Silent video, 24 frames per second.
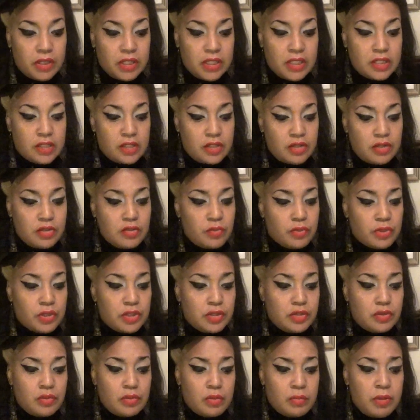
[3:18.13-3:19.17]
it is that you want to
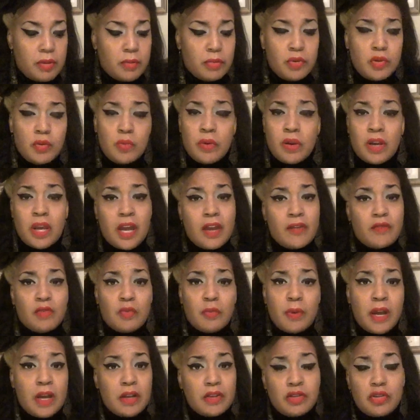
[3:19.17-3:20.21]
do and the people you want to have
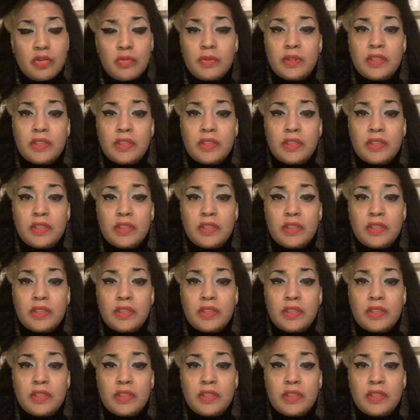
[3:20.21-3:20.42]
around you.